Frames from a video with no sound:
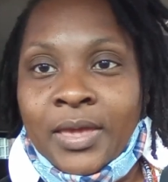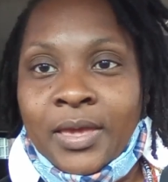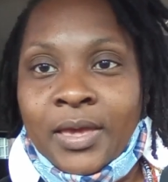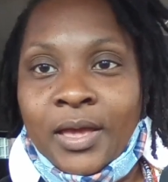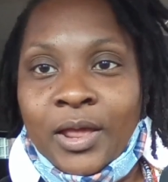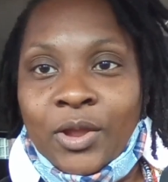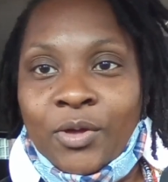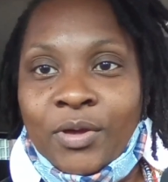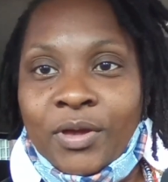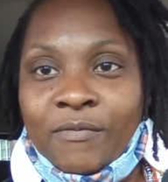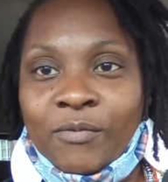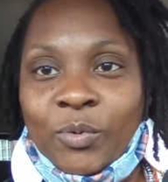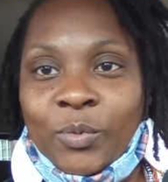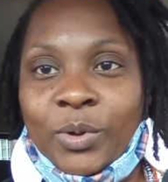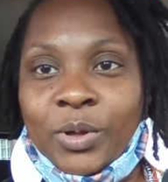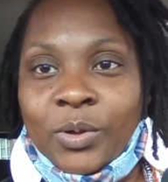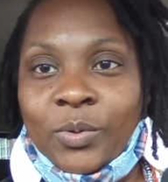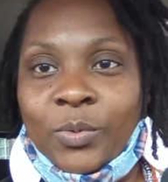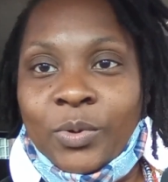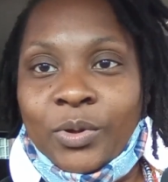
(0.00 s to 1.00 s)
Hello
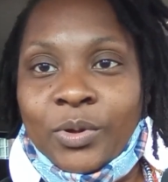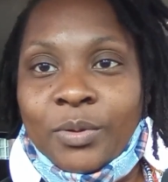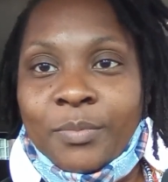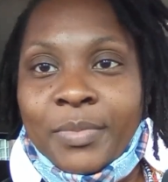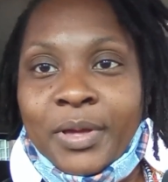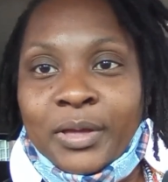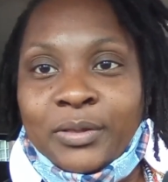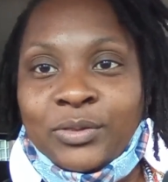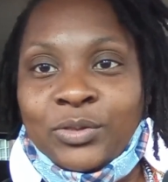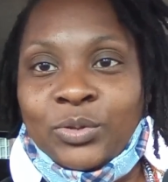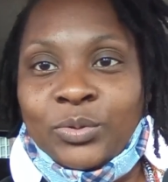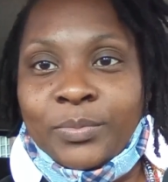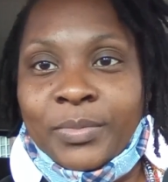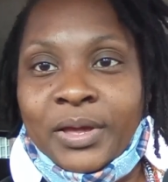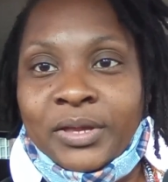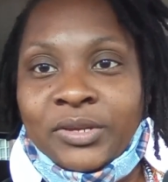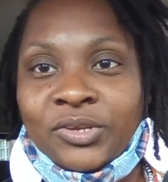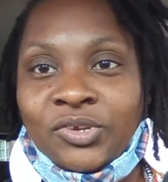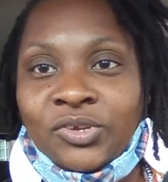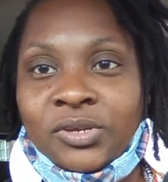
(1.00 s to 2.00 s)
everyone, welcome back to
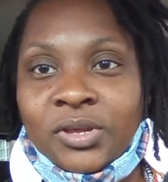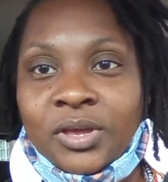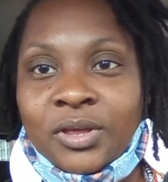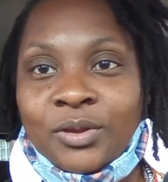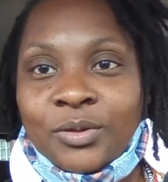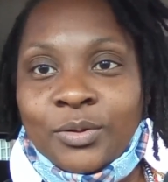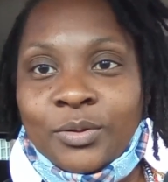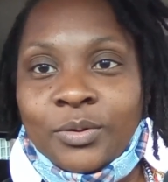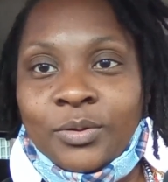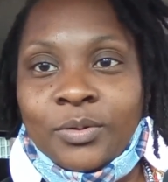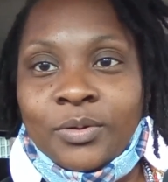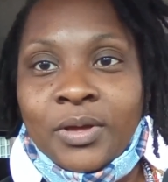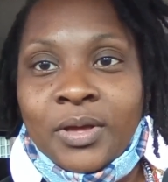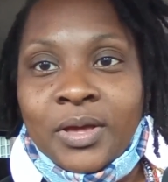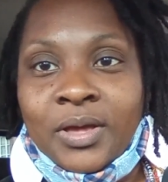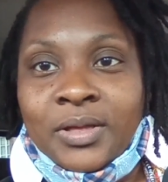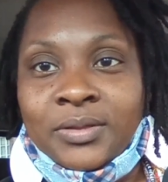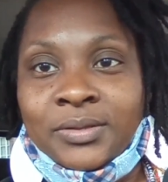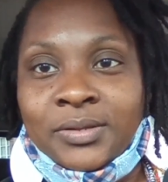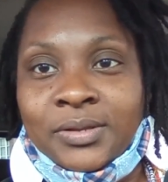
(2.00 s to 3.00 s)
my channel.
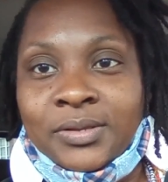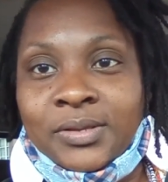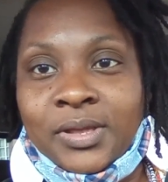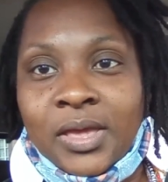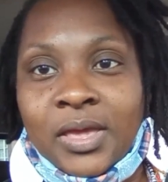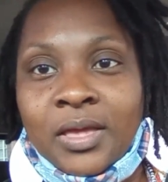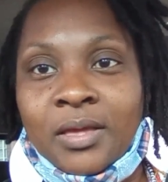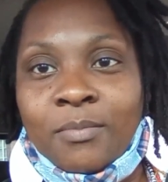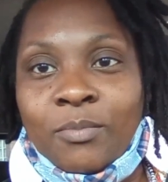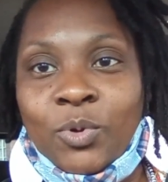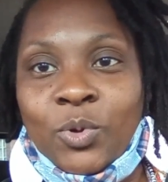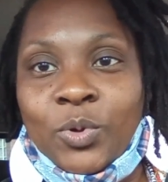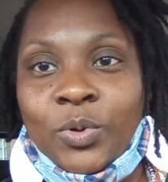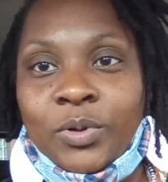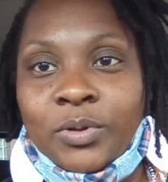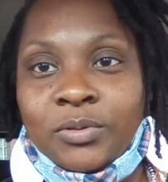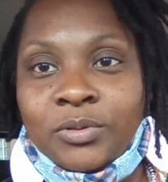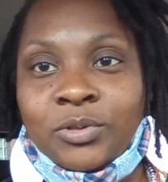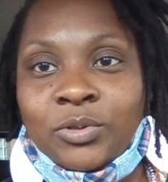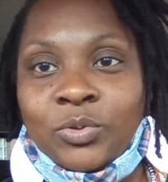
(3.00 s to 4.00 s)
Today I'm
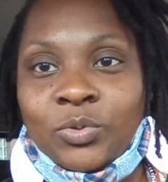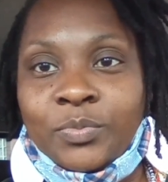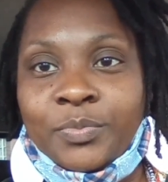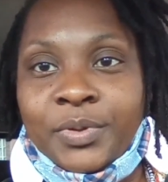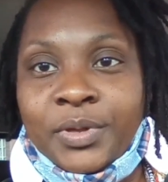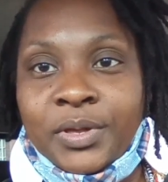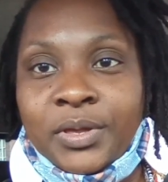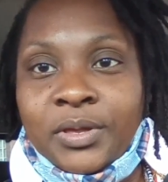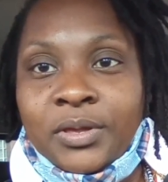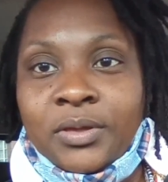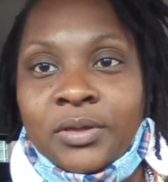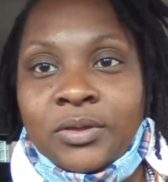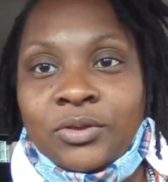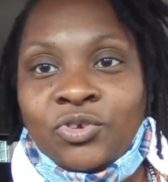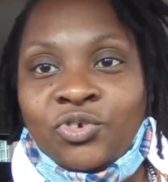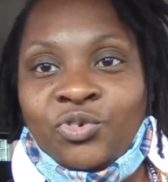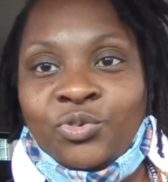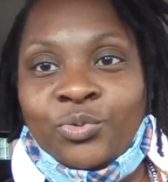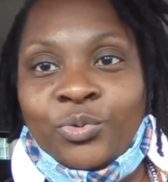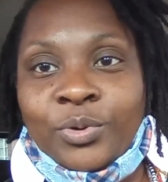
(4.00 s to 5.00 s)
going to be
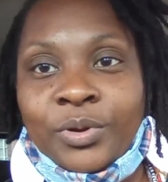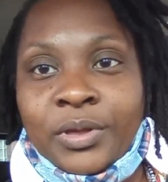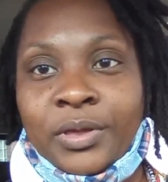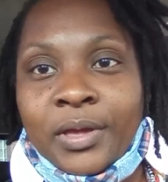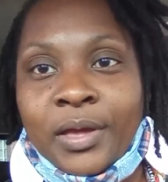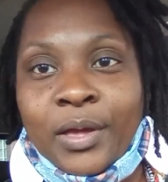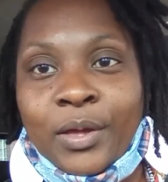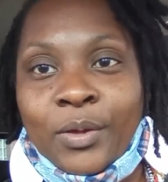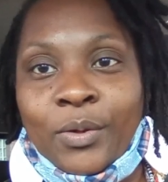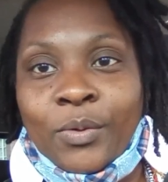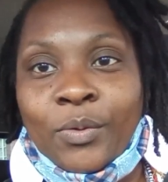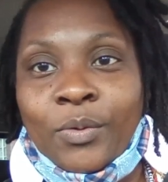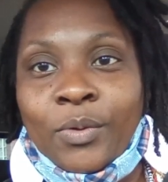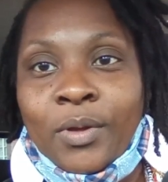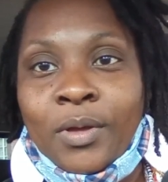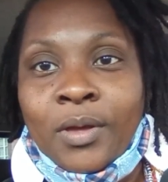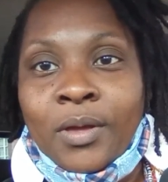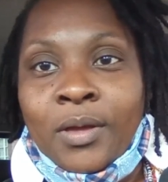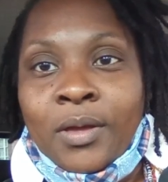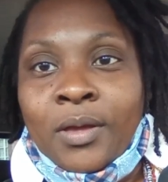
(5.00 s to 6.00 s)
showing y'all
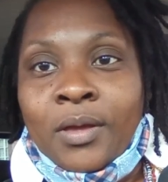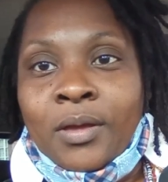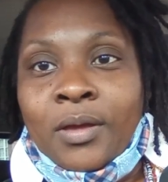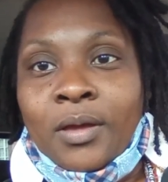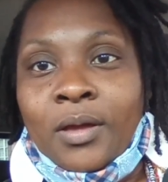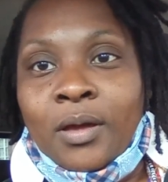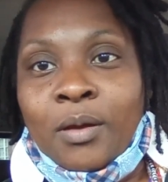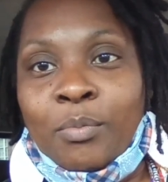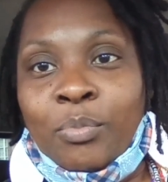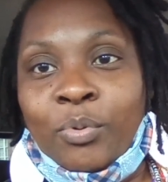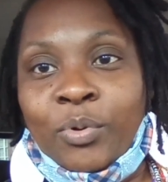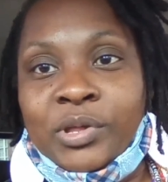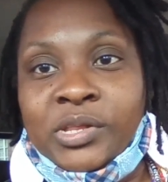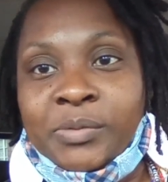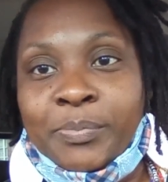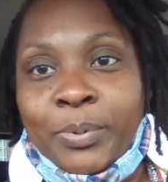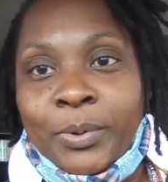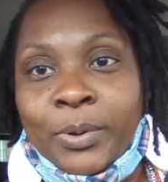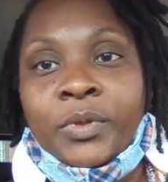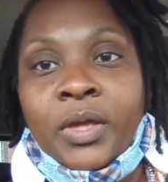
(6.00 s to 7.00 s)
a
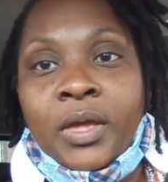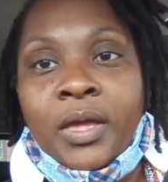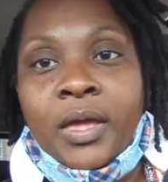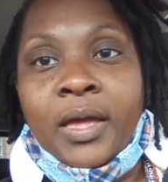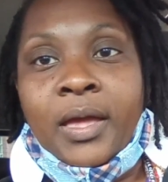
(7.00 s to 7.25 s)
breast pump.